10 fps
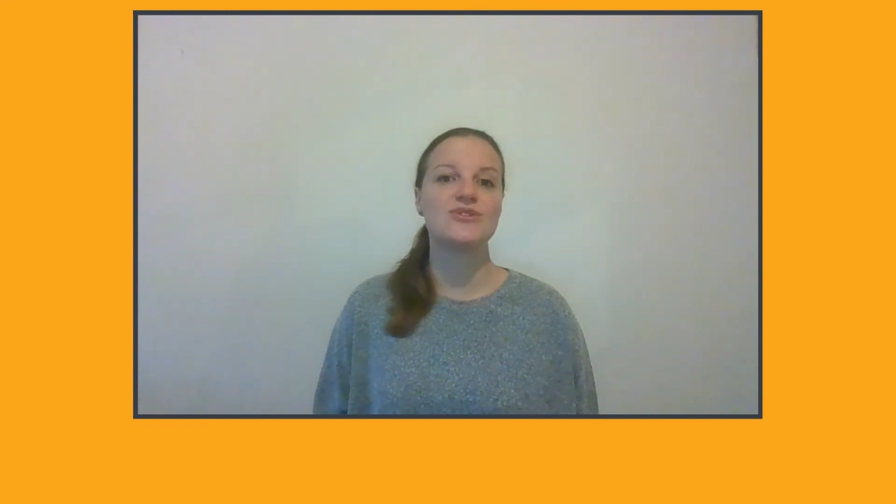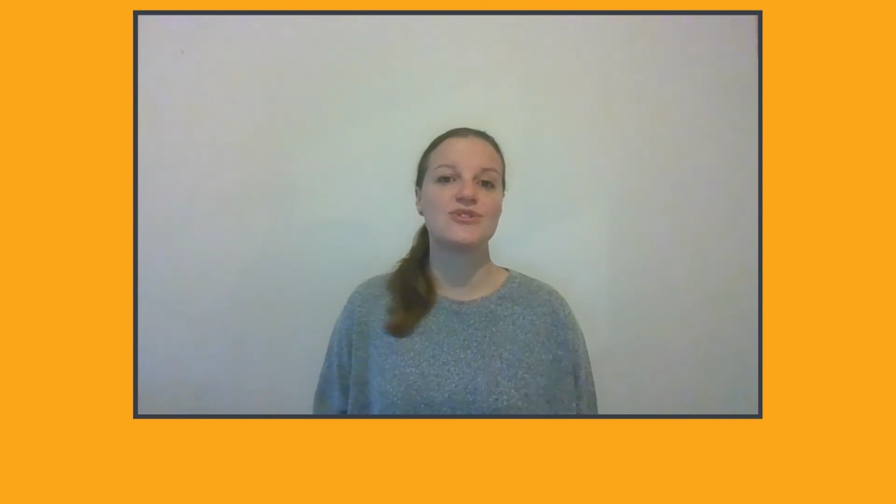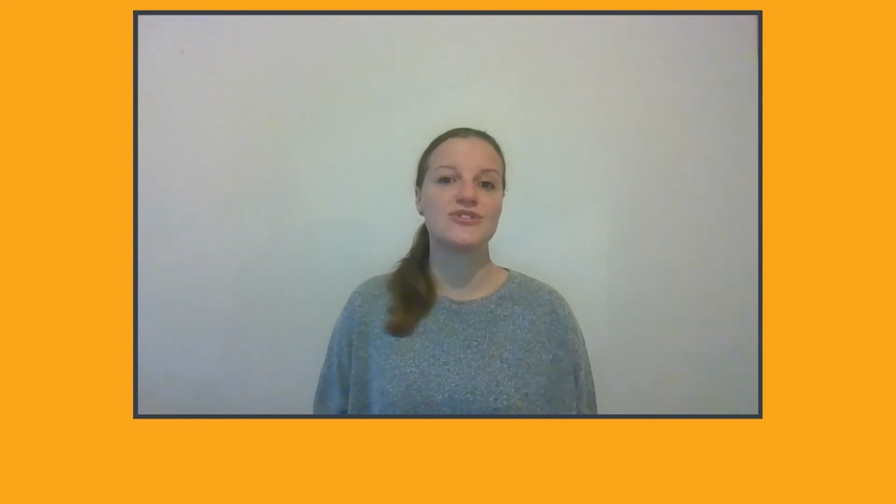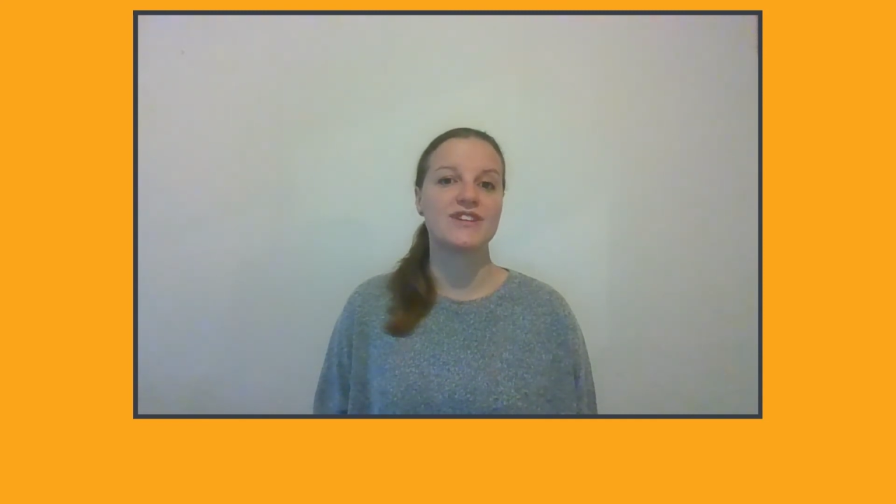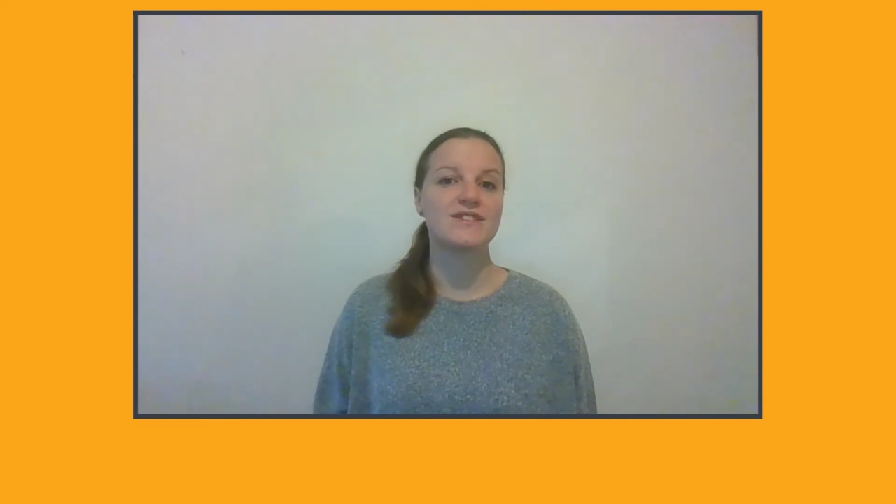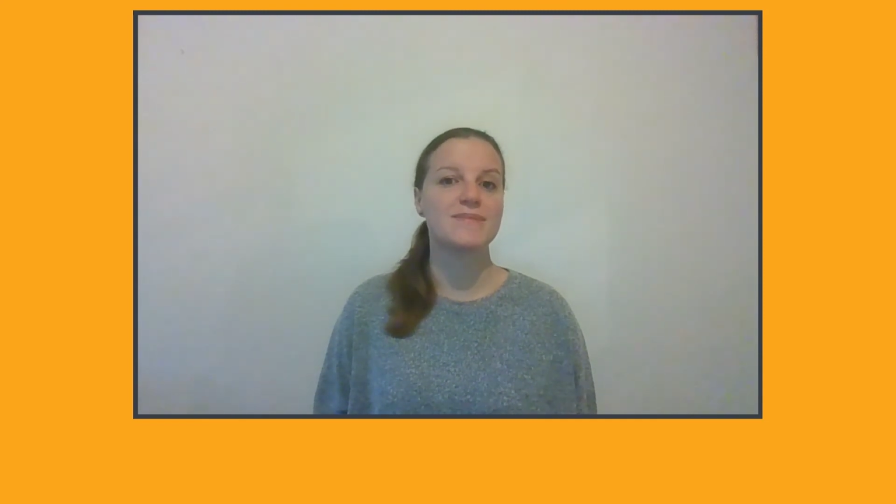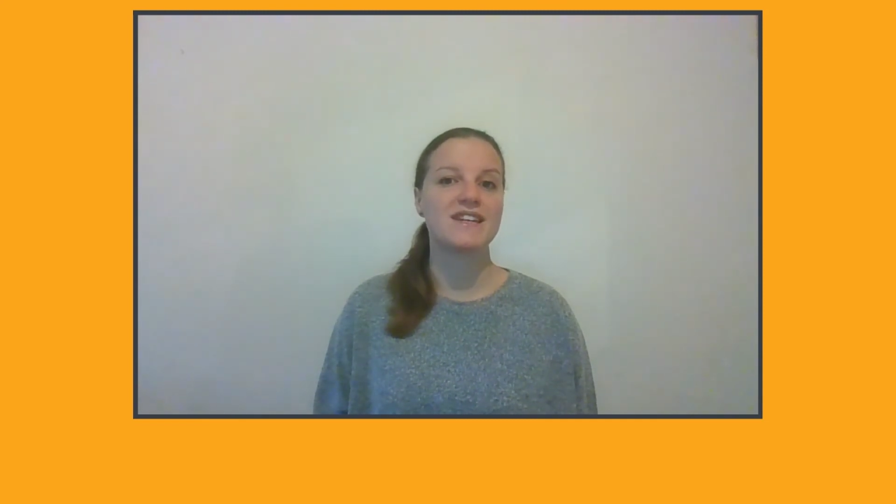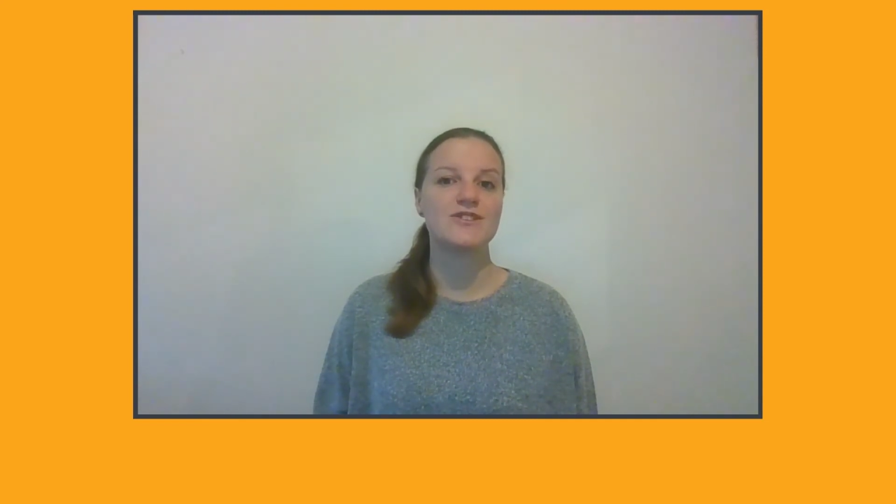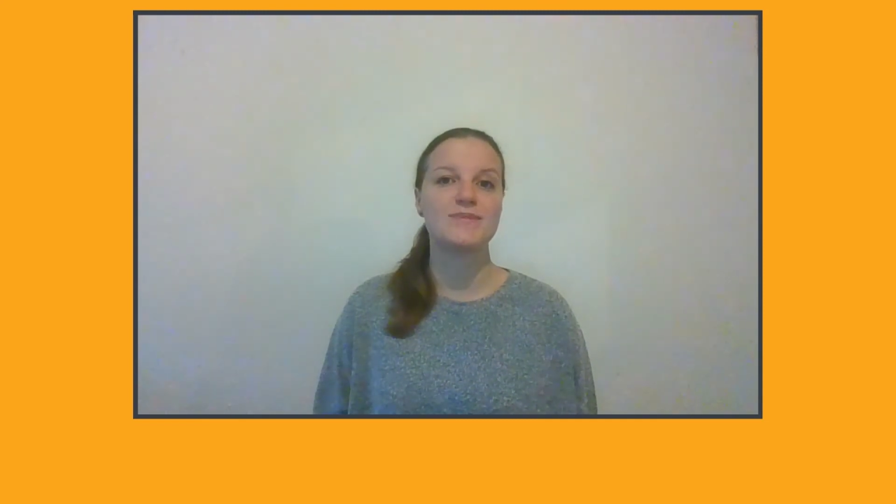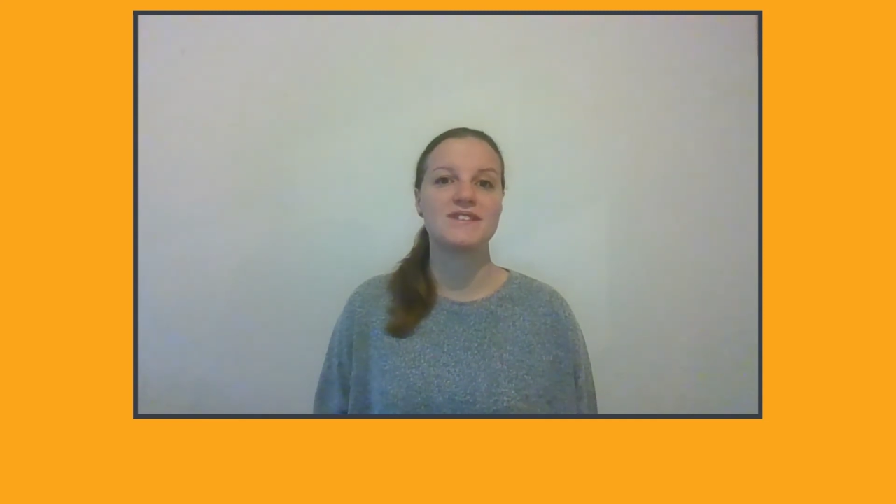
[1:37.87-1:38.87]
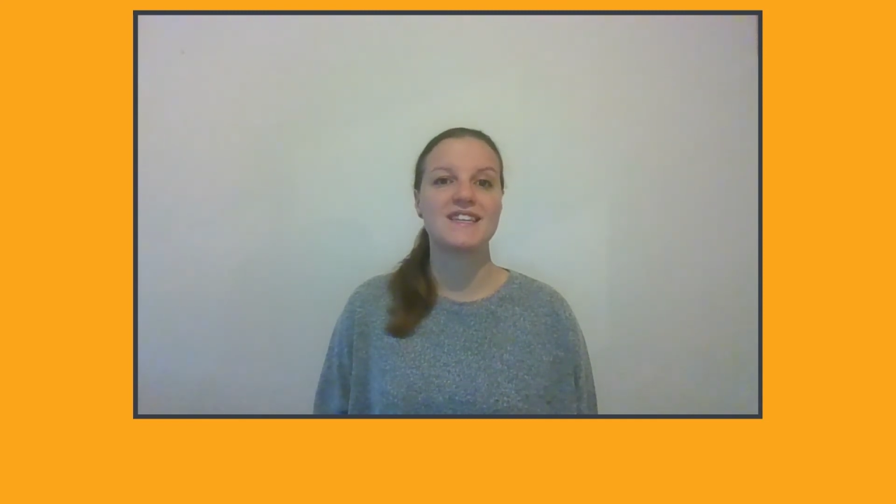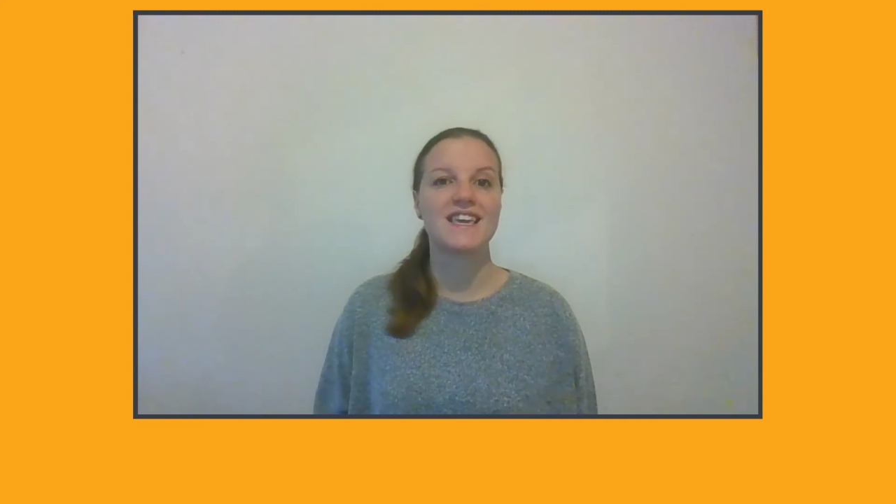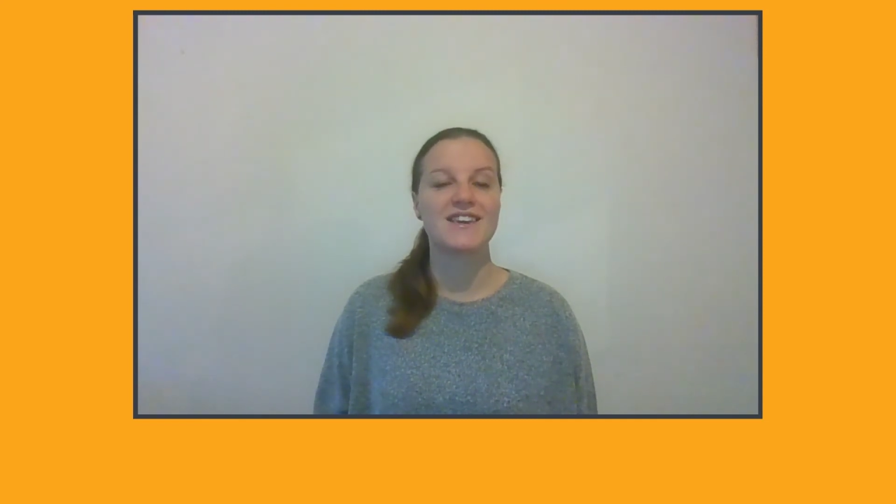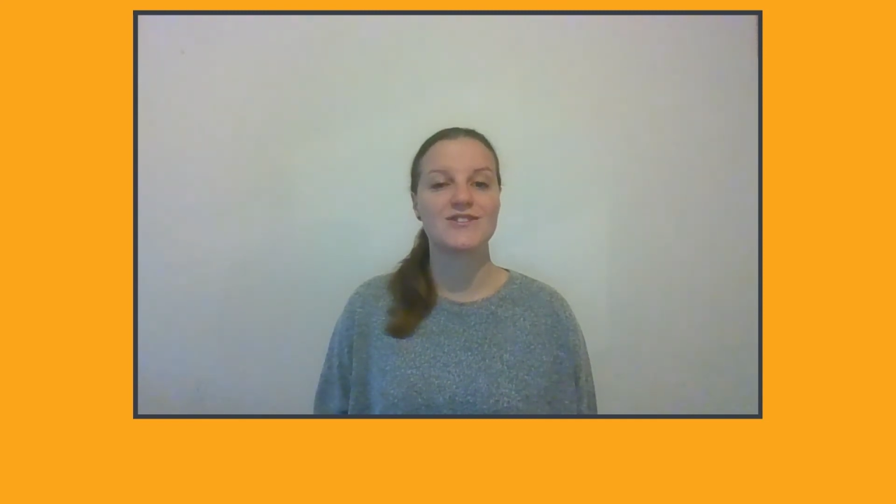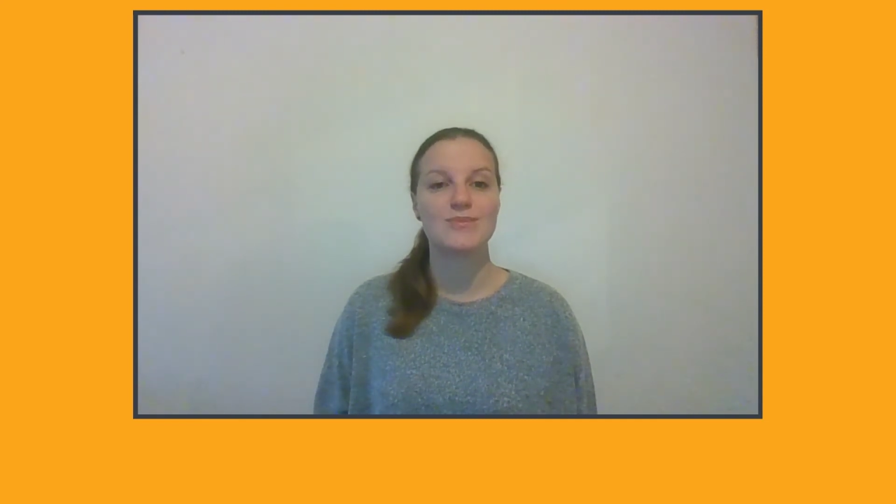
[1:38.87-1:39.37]
through stress management and
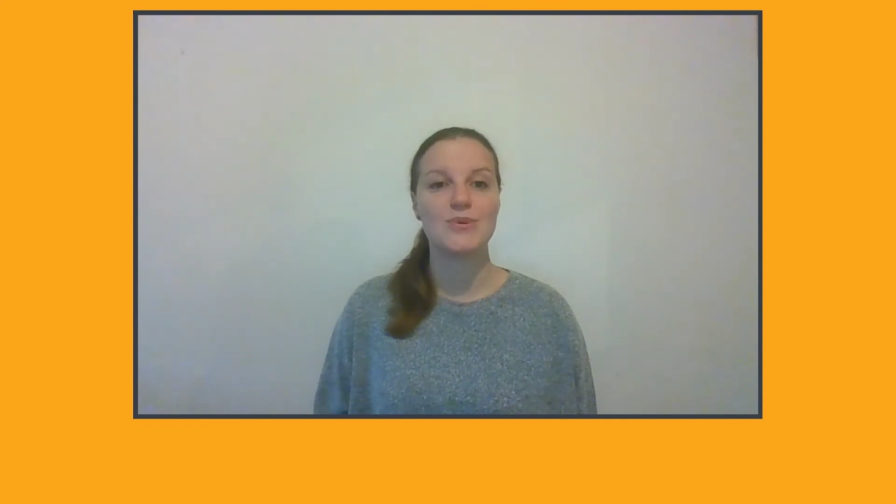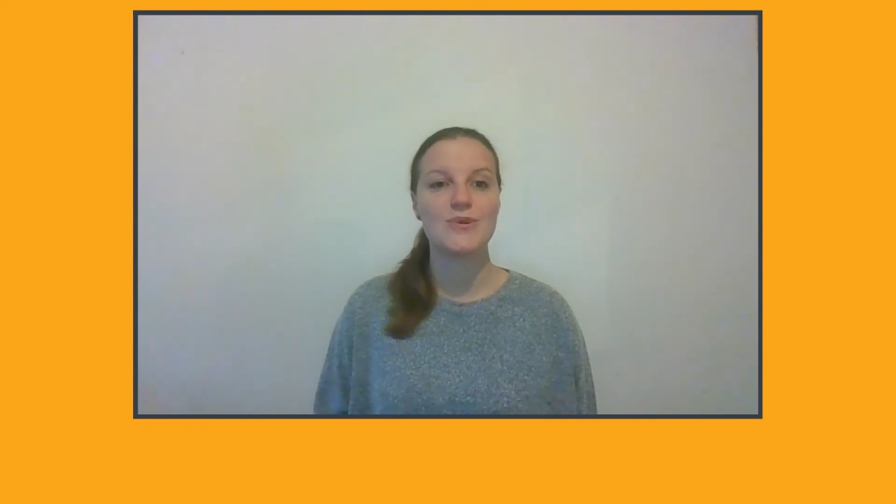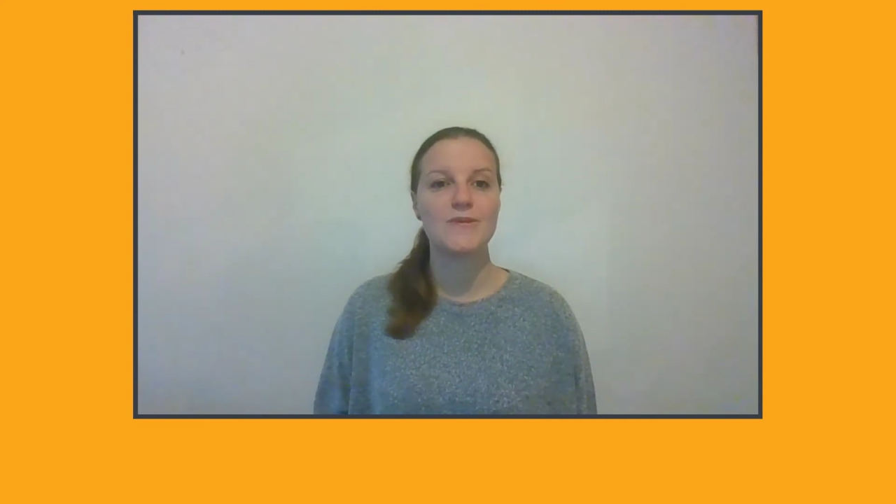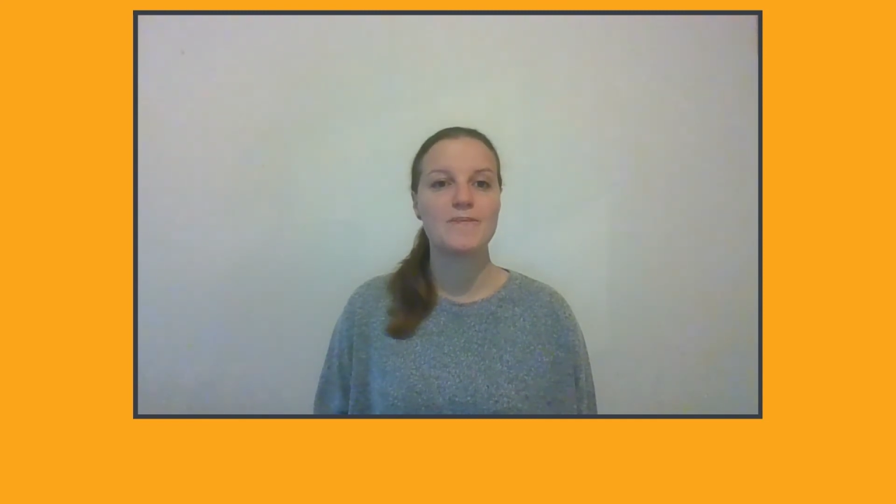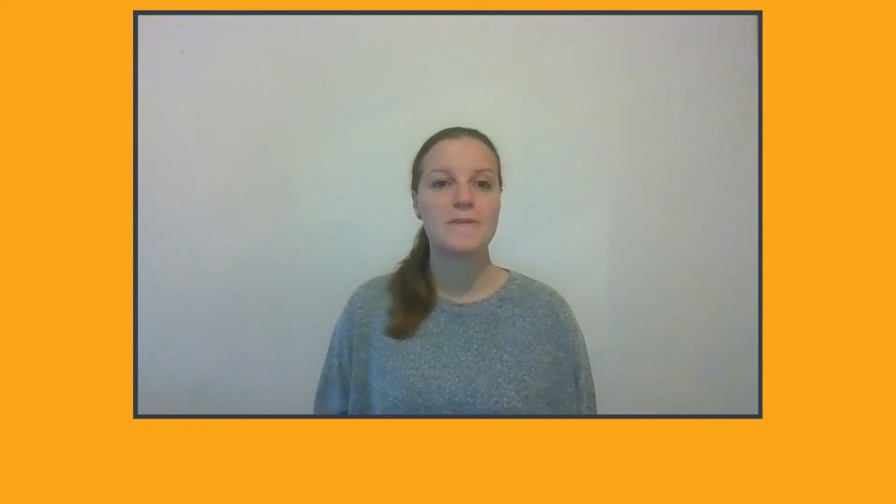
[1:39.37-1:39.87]
getting support,